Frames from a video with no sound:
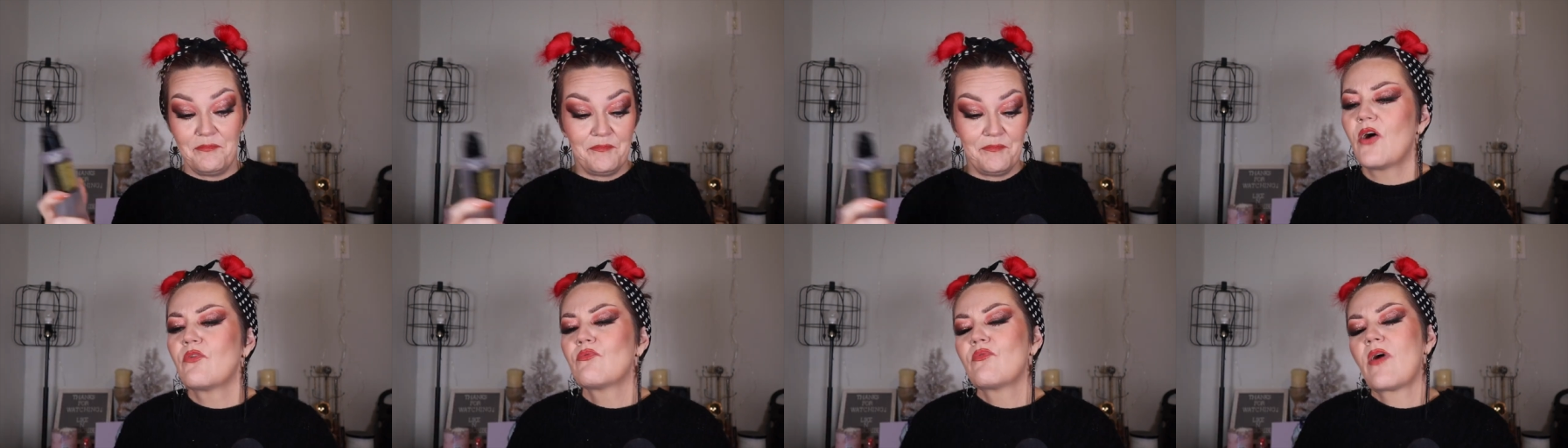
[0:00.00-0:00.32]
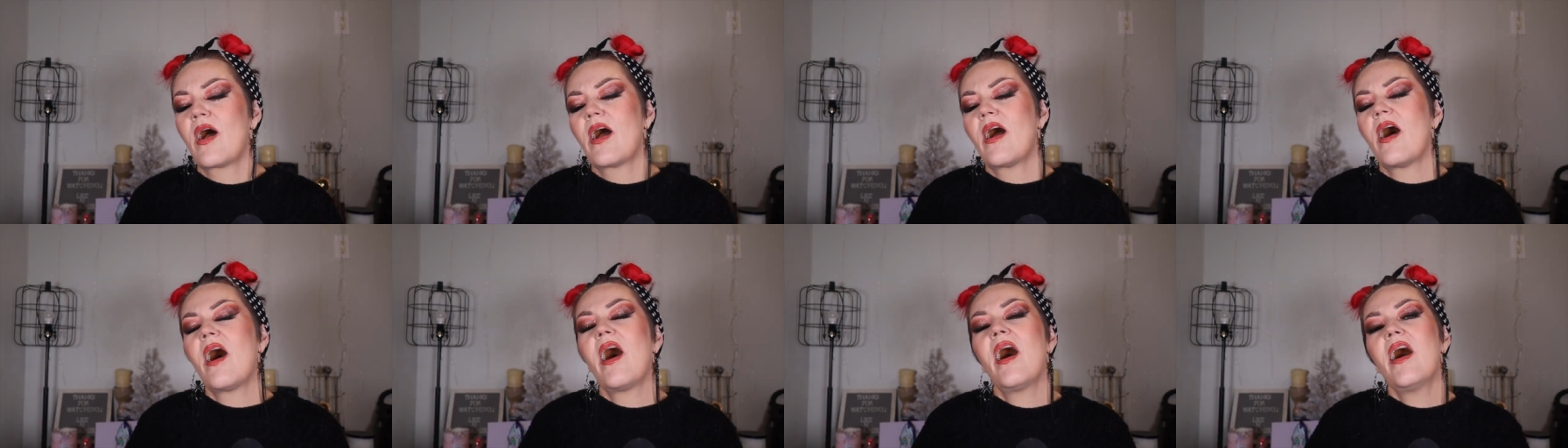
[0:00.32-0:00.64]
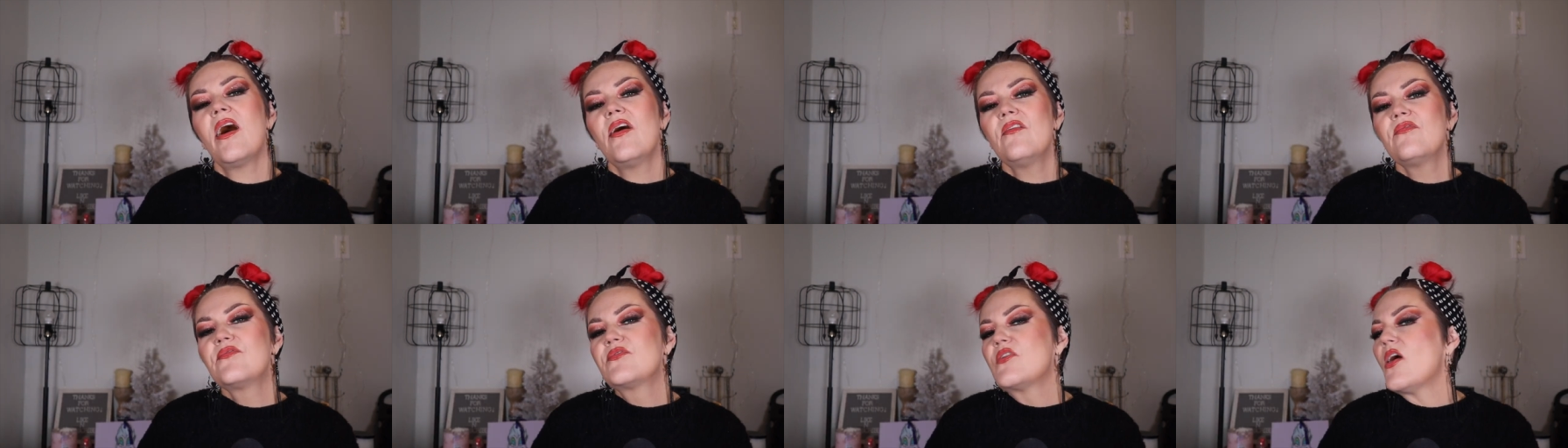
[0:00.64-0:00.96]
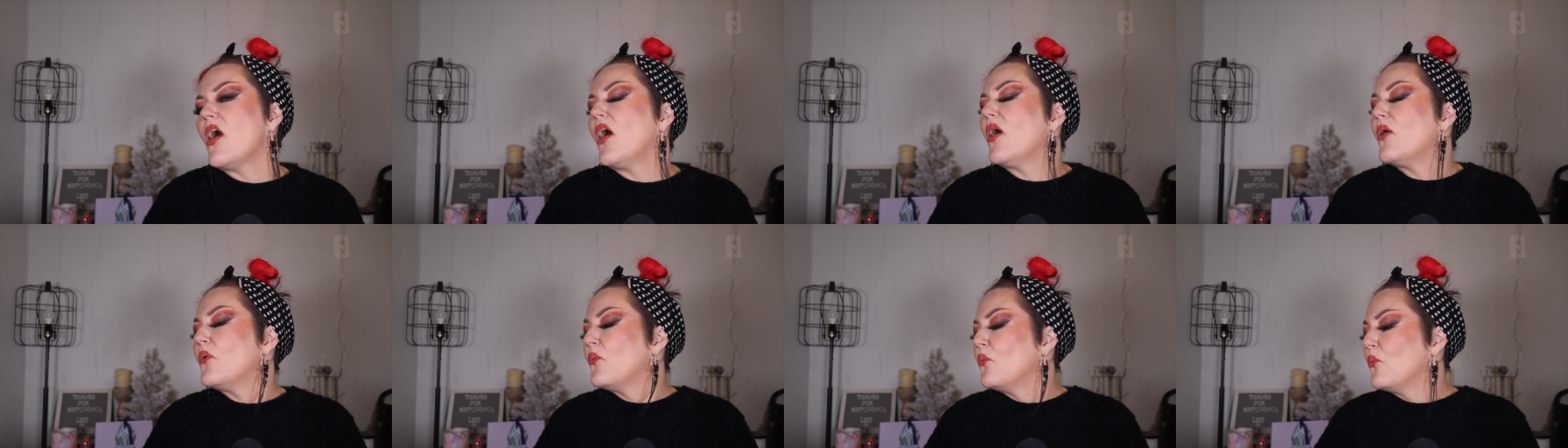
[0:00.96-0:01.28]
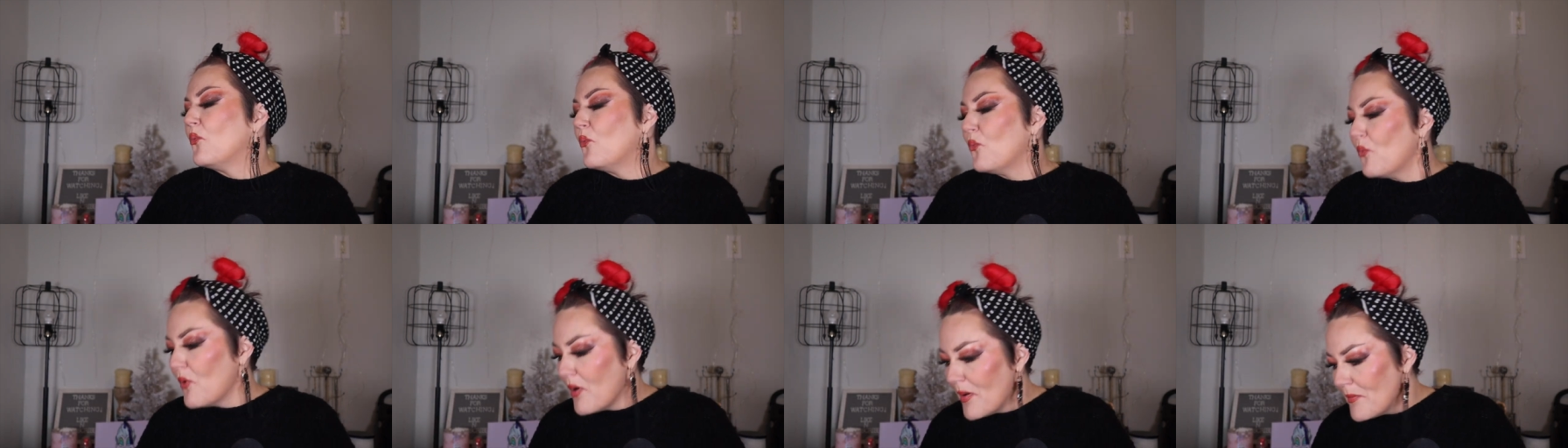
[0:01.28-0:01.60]
All right, I've got
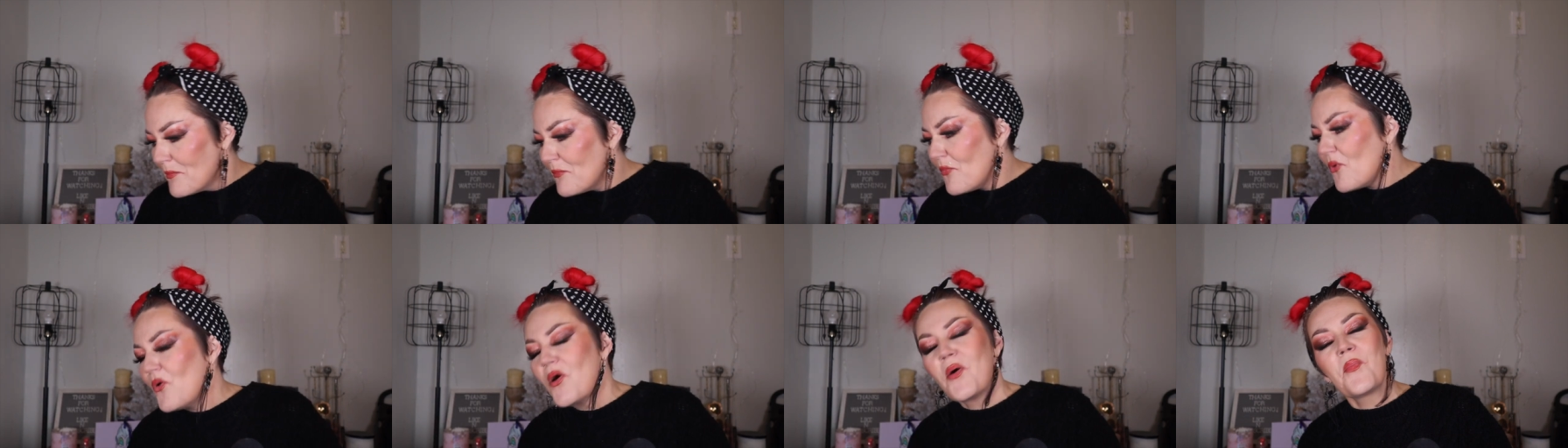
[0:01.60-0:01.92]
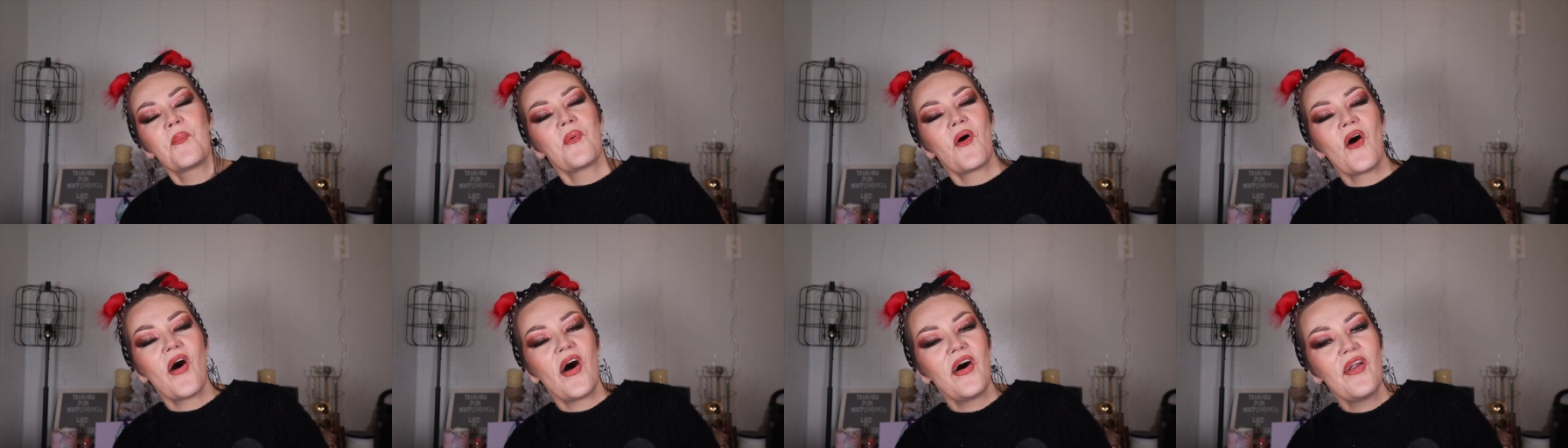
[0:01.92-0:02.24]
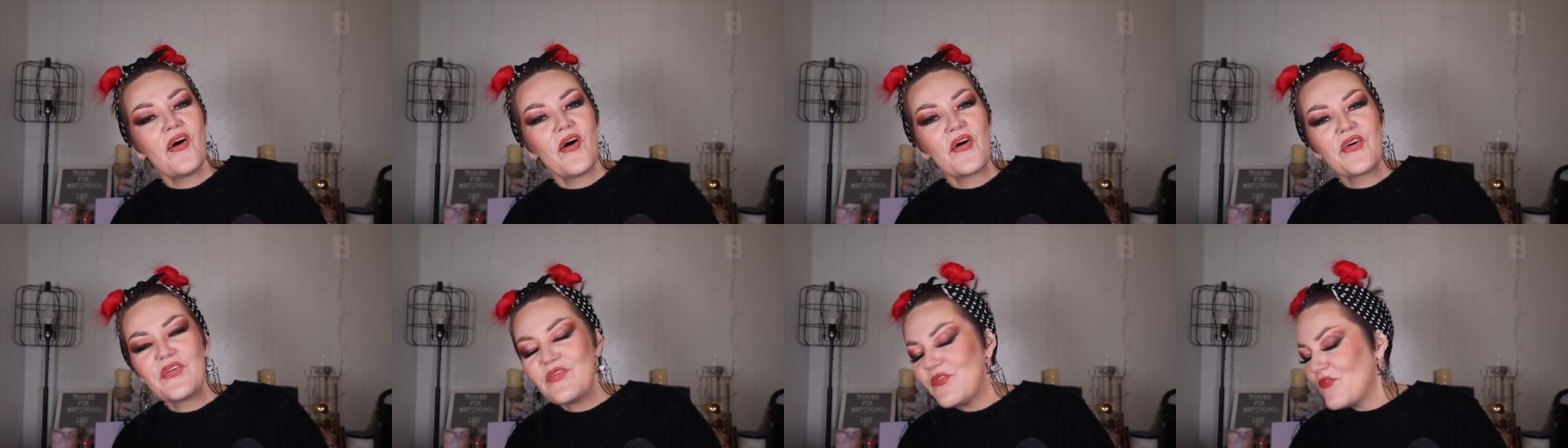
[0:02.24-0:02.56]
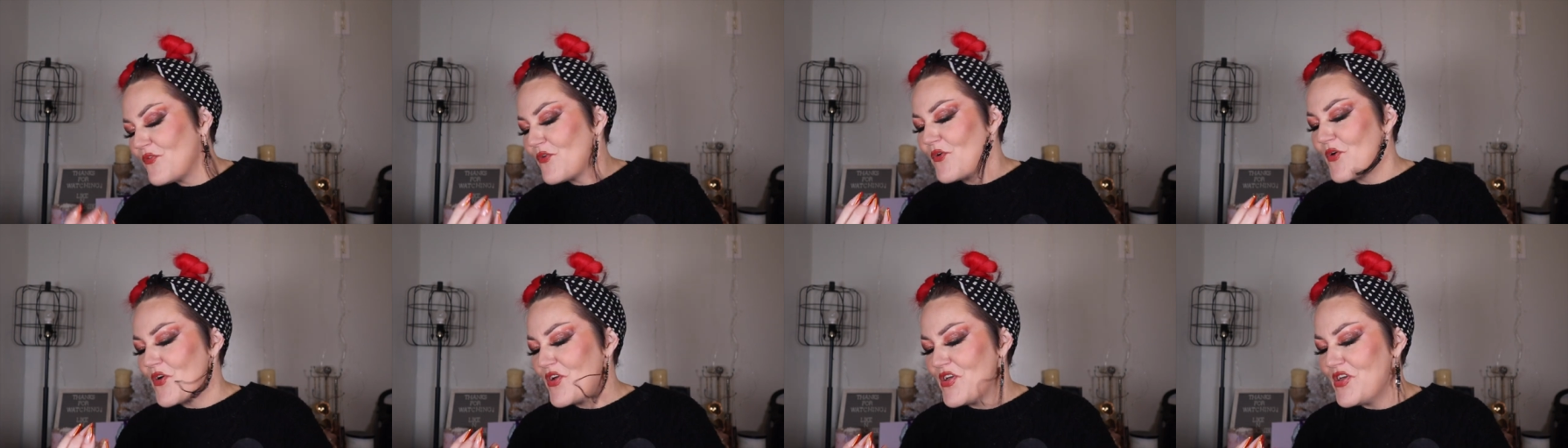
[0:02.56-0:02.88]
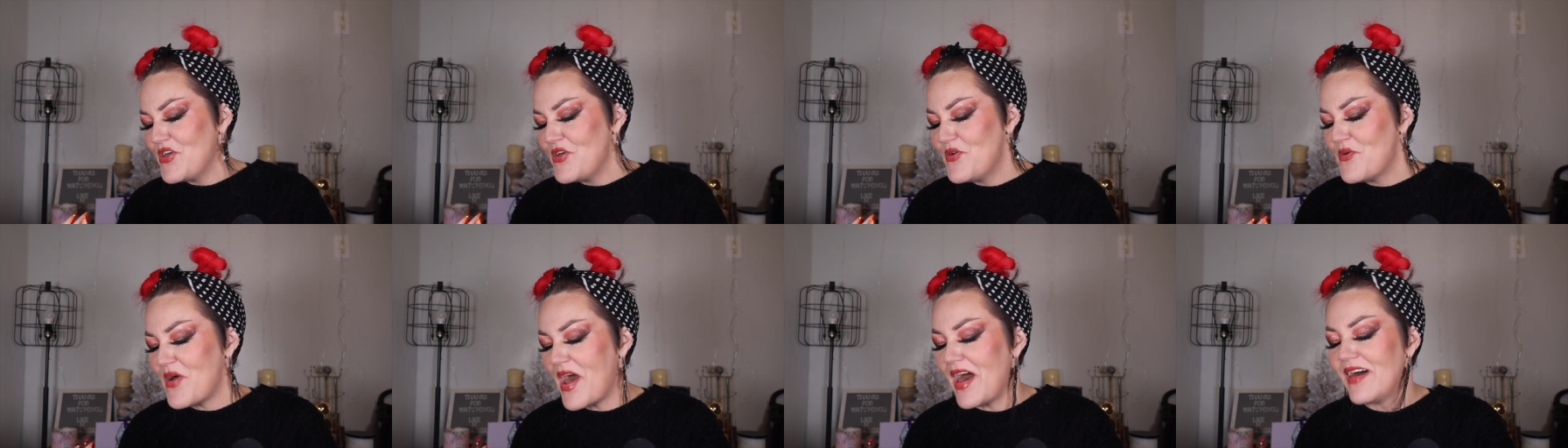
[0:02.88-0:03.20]
one more product for you,